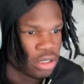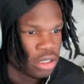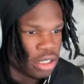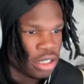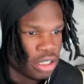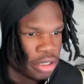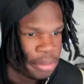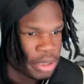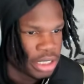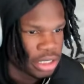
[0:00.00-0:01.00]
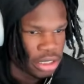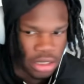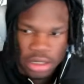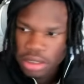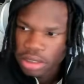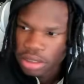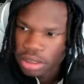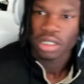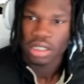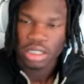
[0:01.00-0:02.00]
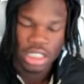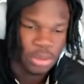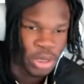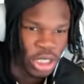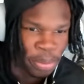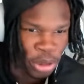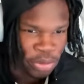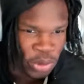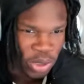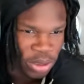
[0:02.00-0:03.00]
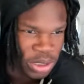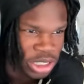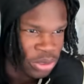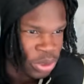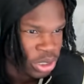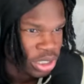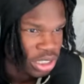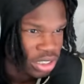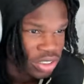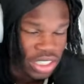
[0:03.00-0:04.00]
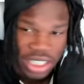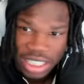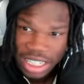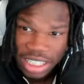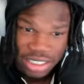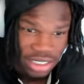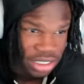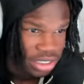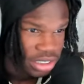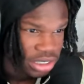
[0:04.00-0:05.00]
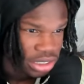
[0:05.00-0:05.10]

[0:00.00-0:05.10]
All right, man. Let's build a perfect wide receiver. Hands.